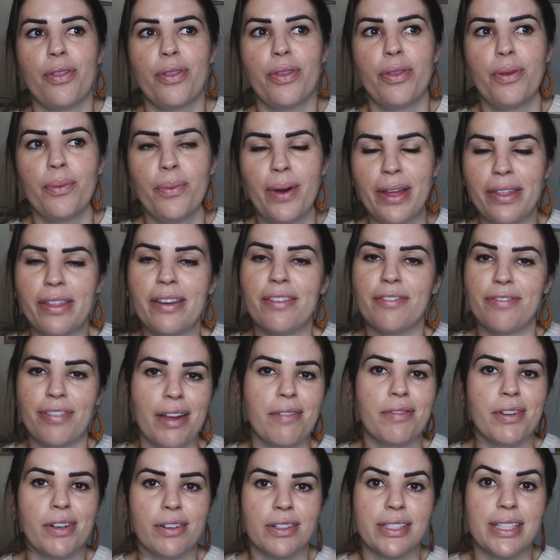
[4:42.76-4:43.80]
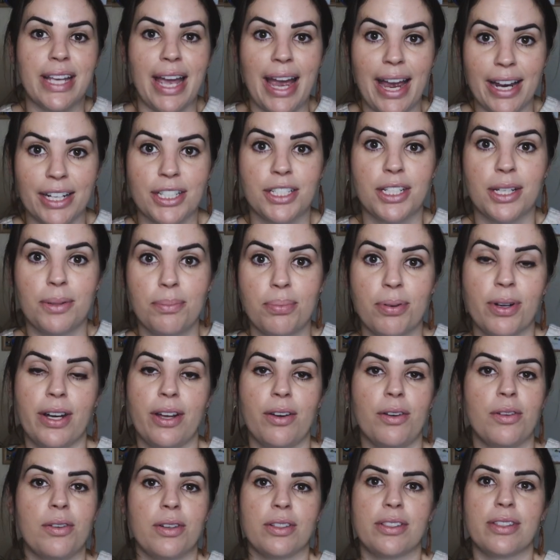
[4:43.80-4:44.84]
the weather in Fayetteville is actually
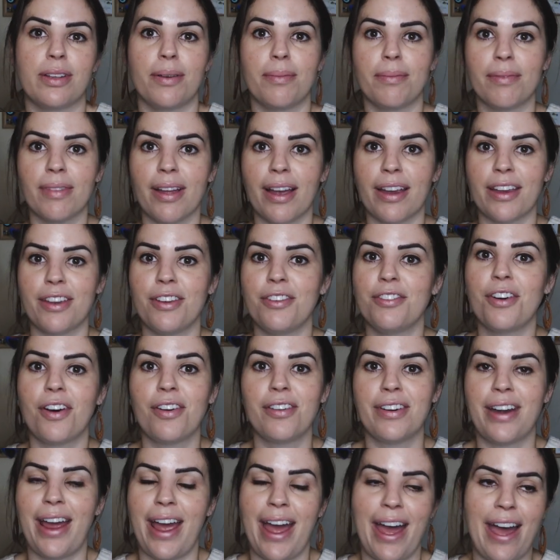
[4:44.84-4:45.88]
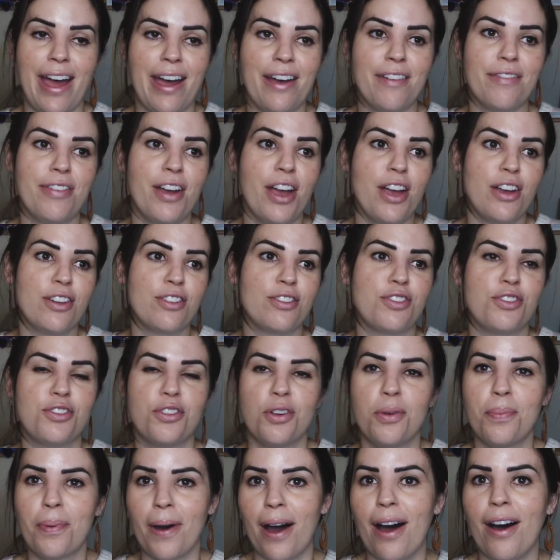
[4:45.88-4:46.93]
pretty awesome. Like, you don't have
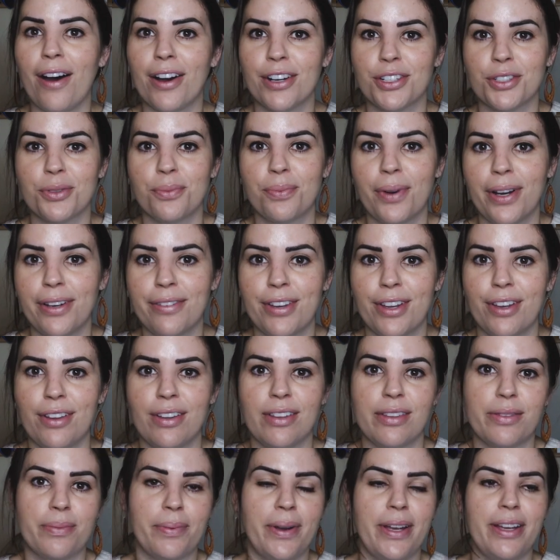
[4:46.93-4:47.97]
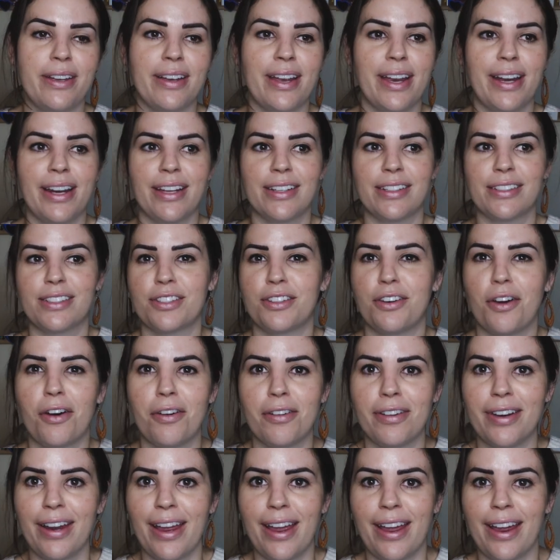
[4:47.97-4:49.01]
super harsh winters where you're getting
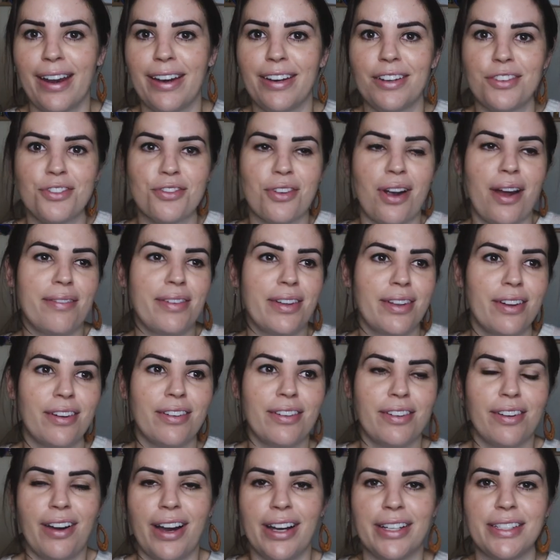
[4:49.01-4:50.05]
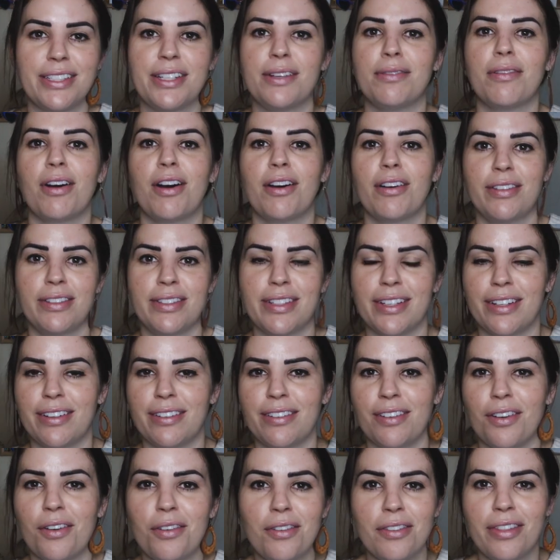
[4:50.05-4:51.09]
snowed in and driving on icy roads
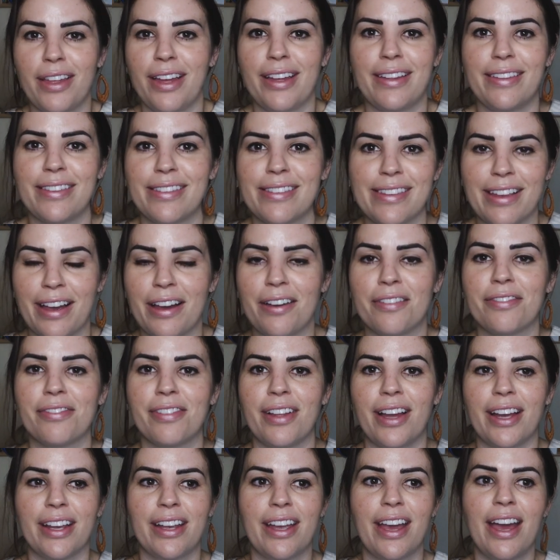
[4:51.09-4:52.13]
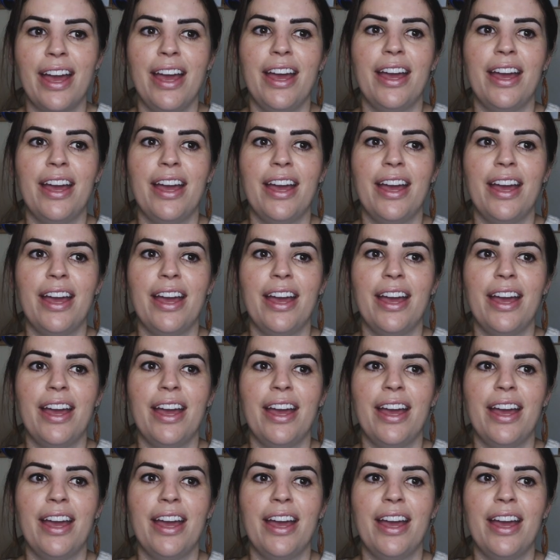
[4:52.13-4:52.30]
and all that stuff. Like,